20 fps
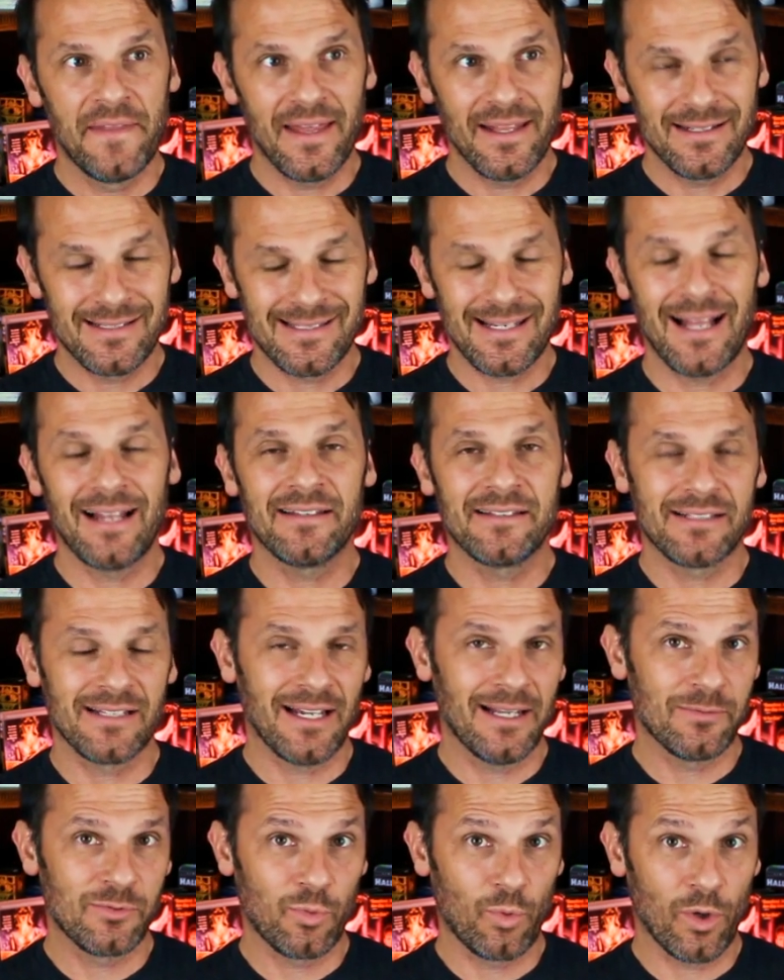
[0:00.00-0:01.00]
that Sound
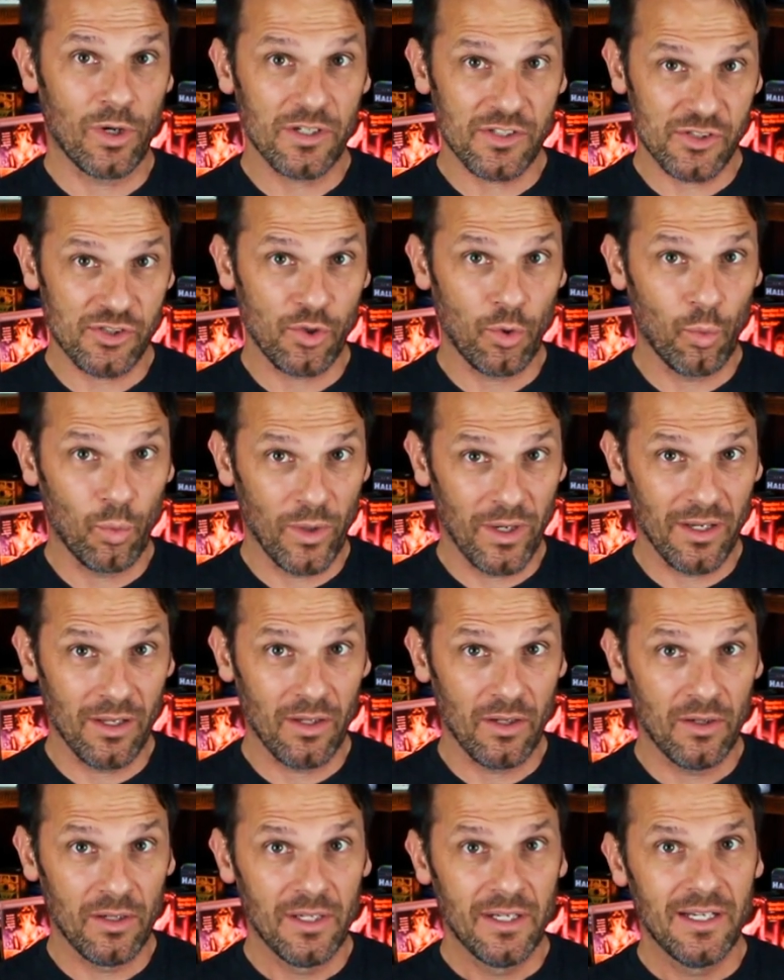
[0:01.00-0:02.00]
Slams works so
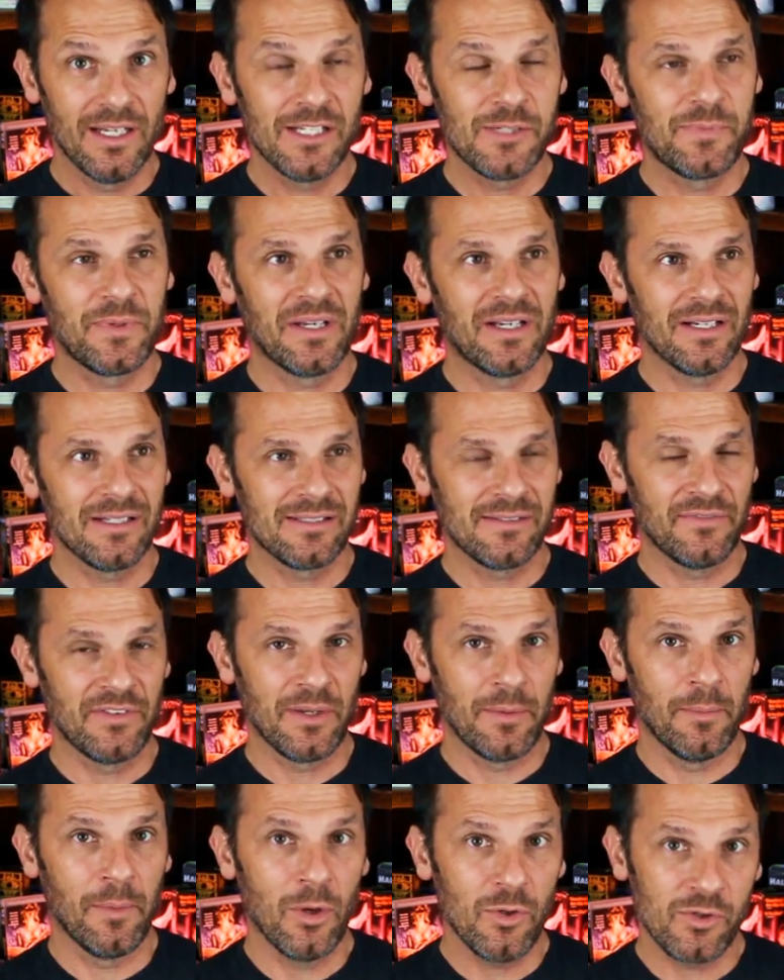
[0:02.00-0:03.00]
well is because
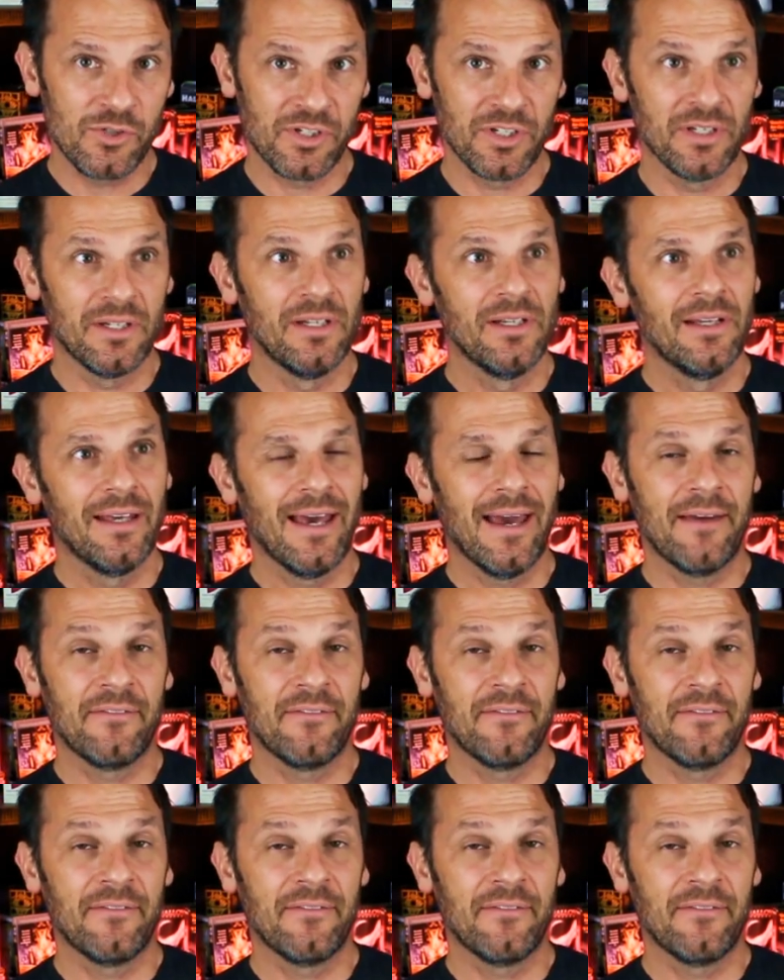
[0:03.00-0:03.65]
of the emotion